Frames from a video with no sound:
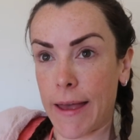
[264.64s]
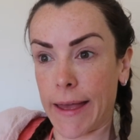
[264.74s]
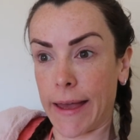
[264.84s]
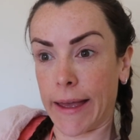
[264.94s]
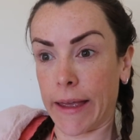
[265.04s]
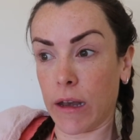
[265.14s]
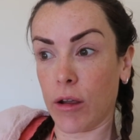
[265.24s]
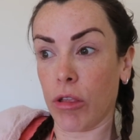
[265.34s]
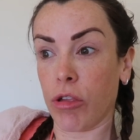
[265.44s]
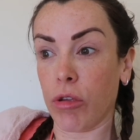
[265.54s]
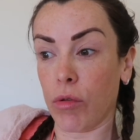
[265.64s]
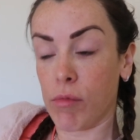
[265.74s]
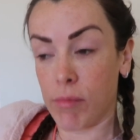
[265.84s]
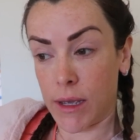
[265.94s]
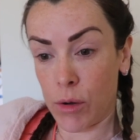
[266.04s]
And I'll do
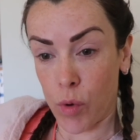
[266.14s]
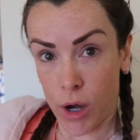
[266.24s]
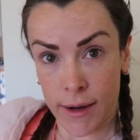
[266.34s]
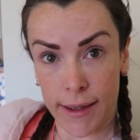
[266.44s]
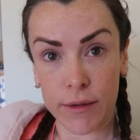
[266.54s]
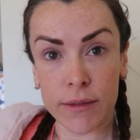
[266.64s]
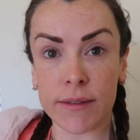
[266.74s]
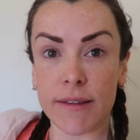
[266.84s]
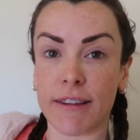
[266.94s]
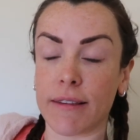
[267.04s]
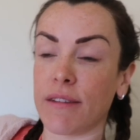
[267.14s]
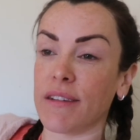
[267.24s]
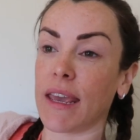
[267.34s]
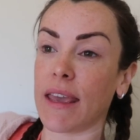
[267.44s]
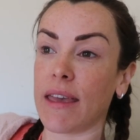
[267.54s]
my workout. So
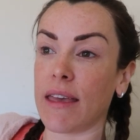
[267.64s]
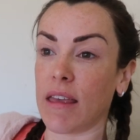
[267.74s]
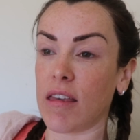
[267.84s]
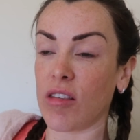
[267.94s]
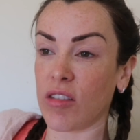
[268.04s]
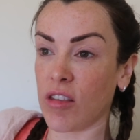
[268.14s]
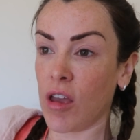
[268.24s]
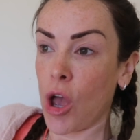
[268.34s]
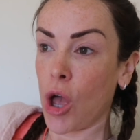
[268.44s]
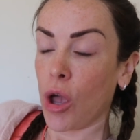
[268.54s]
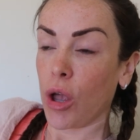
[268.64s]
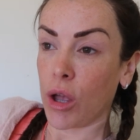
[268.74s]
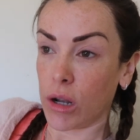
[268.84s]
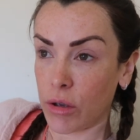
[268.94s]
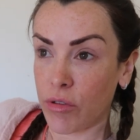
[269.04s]
today is
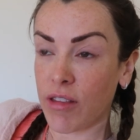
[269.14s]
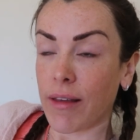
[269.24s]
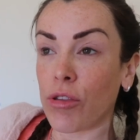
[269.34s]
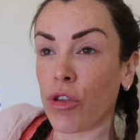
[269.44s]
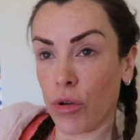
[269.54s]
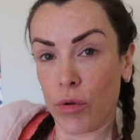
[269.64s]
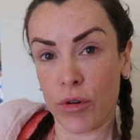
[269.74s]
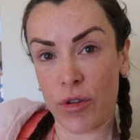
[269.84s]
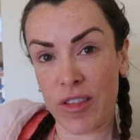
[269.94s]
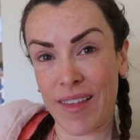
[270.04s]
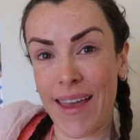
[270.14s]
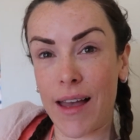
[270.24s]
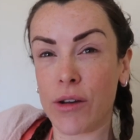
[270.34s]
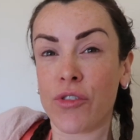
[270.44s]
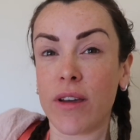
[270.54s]
glutes and shoulders day.
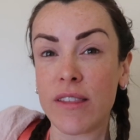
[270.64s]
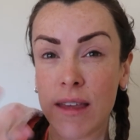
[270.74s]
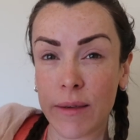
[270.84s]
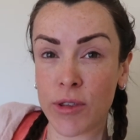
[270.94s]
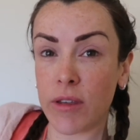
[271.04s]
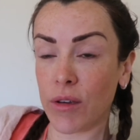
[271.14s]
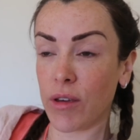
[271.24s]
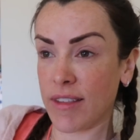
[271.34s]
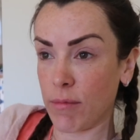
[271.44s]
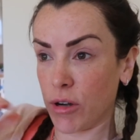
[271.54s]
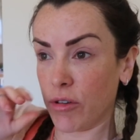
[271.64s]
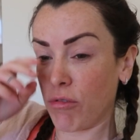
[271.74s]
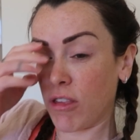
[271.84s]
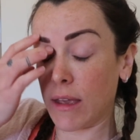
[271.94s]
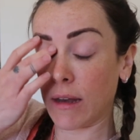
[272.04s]
I try to keep to a similar
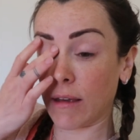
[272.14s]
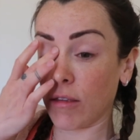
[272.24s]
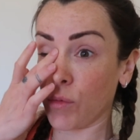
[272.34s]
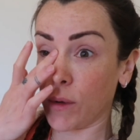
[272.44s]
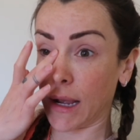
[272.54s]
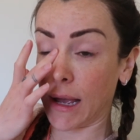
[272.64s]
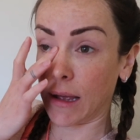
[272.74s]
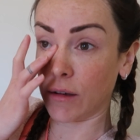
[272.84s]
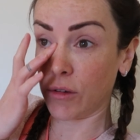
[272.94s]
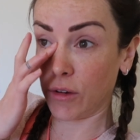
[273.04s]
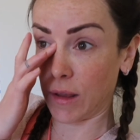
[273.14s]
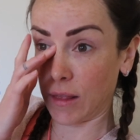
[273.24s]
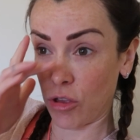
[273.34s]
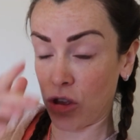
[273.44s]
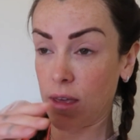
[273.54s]
routine as what I had
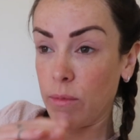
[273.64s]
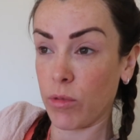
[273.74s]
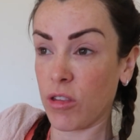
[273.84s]
in the gym.